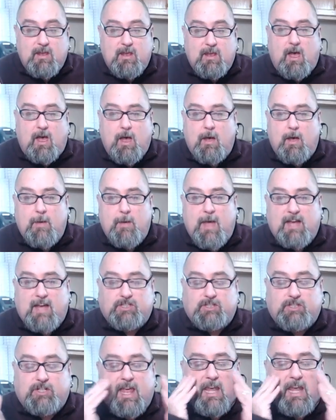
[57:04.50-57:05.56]

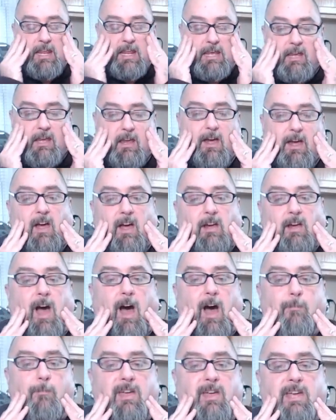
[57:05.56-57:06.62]
actually, and he
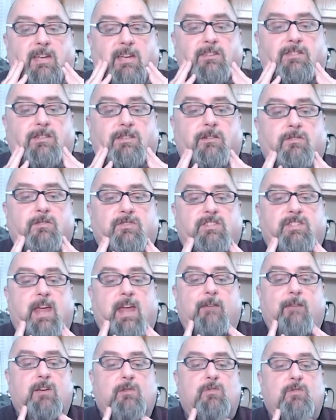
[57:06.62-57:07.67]
got me into
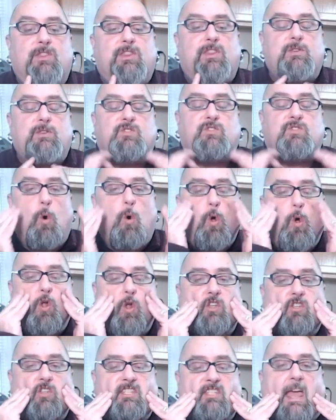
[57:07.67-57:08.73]
saving with those
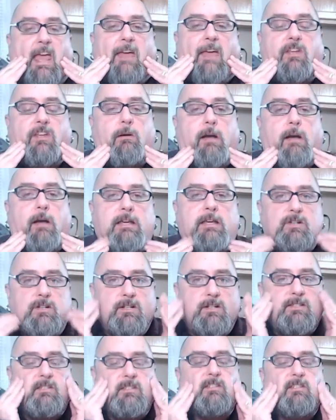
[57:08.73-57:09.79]
old safety
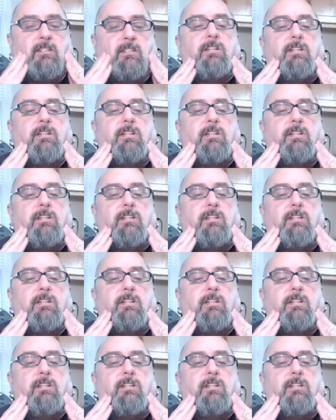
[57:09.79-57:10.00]
razors.